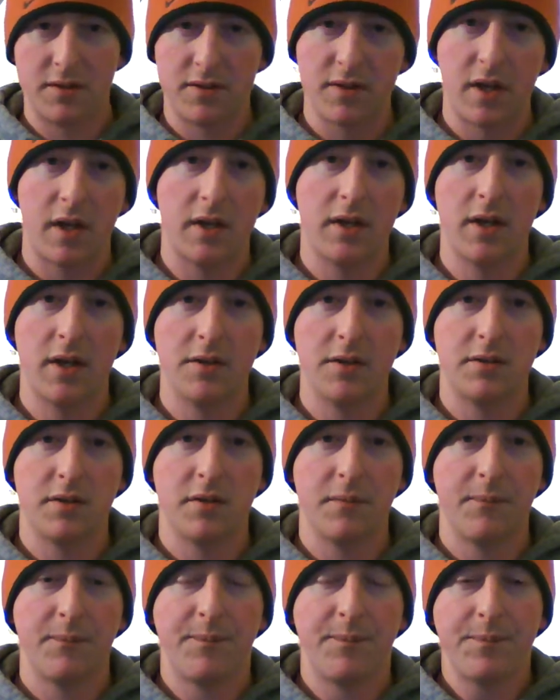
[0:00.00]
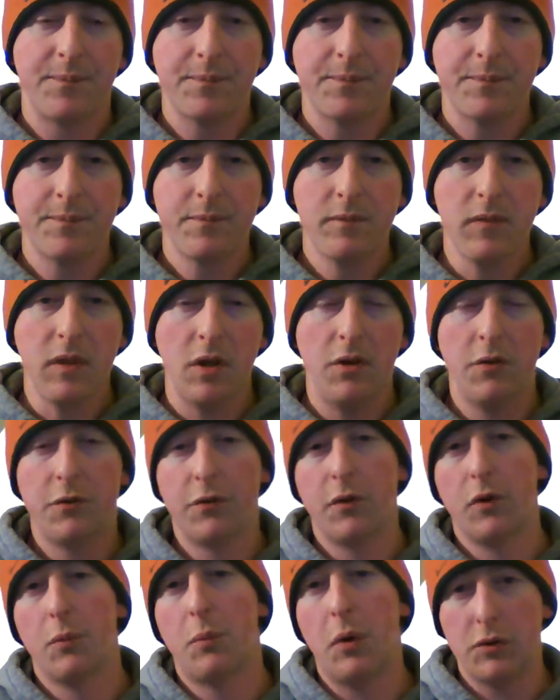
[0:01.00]
Sundays
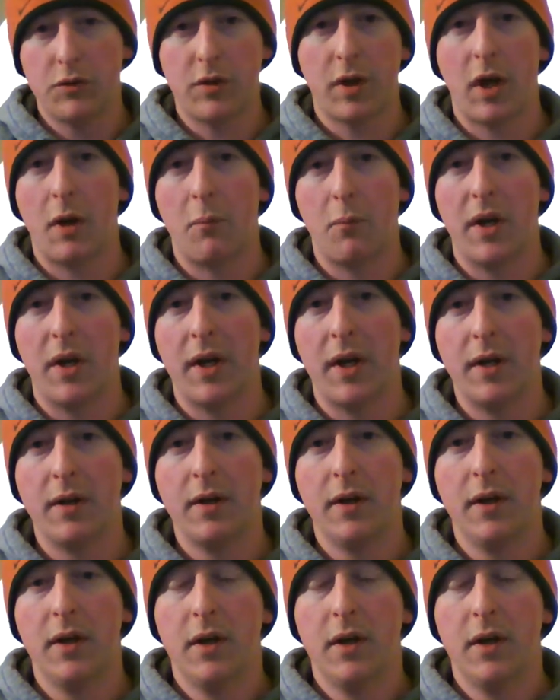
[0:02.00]
for posting on Monday.